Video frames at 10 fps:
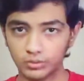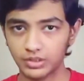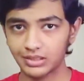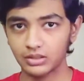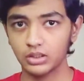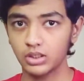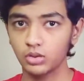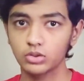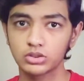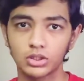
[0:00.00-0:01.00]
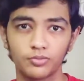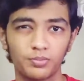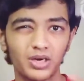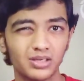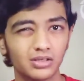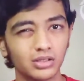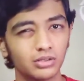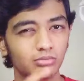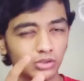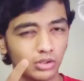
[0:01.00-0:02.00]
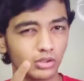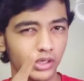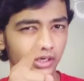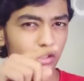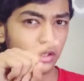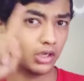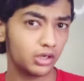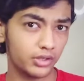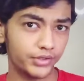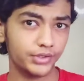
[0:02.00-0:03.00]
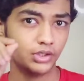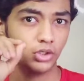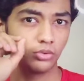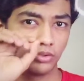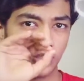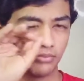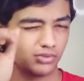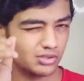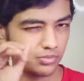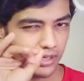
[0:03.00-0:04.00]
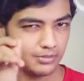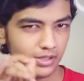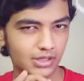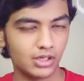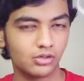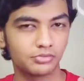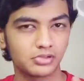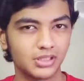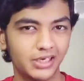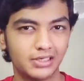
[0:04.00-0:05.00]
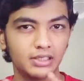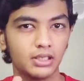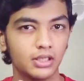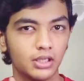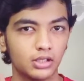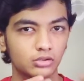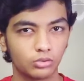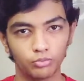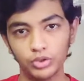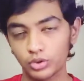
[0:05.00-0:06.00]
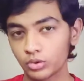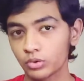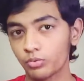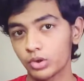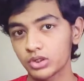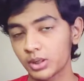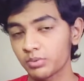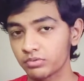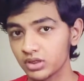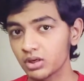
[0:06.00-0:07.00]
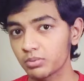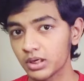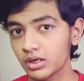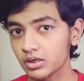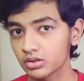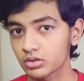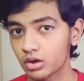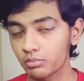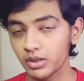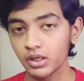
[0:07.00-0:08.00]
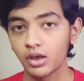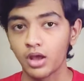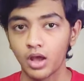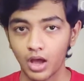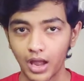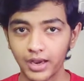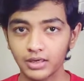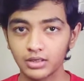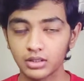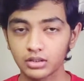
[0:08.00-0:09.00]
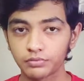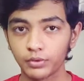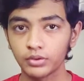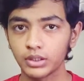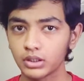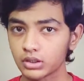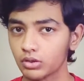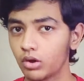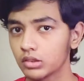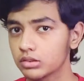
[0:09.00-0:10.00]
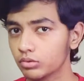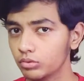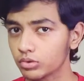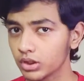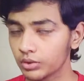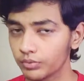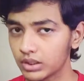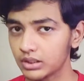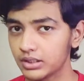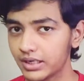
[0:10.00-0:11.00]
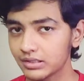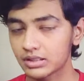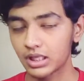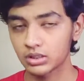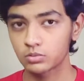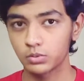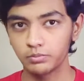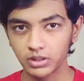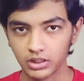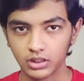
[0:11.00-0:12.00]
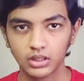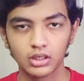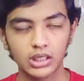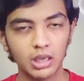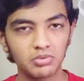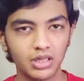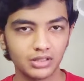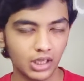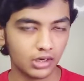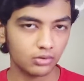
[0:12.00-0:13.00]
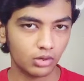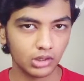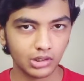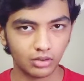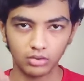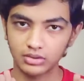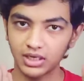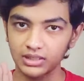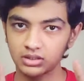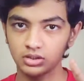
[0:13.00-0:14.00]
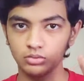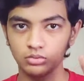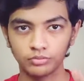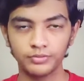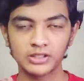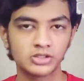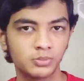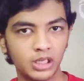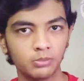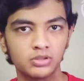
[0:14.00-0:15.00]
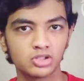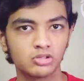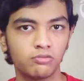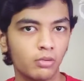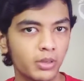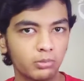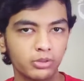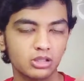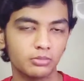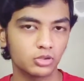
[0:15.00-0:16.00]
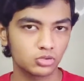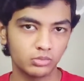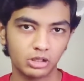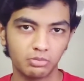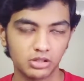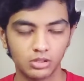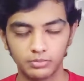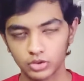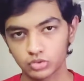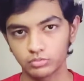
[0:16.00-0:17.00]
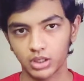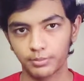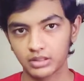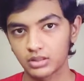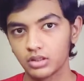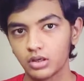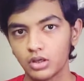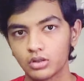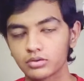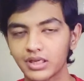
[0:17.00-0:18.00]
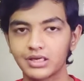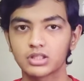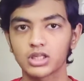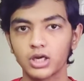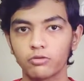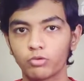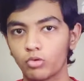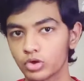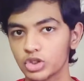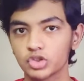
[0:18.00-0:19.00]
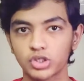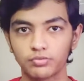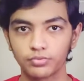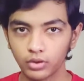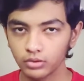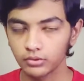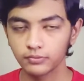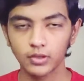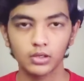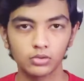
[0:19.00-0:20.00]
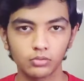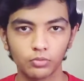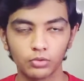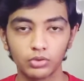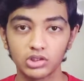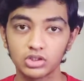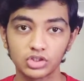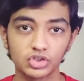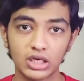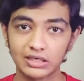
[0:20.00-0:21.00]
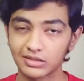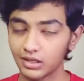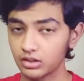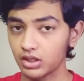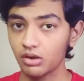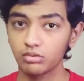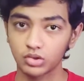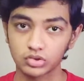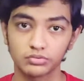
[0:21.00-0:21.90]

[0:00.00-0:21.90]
brand and that all stuff. But we're gonna get other news which might be a kind of a slightly. So we don't know what type of rate brand it's gonna be. And this phone is also looking really nice as per me. Cameras are not that flagship tech, 64 megapixel plus 2 megapixel plus 2 megapixel. So yeah, it's a kind of a okay type phone. If you are looking for one in the China, then they have launched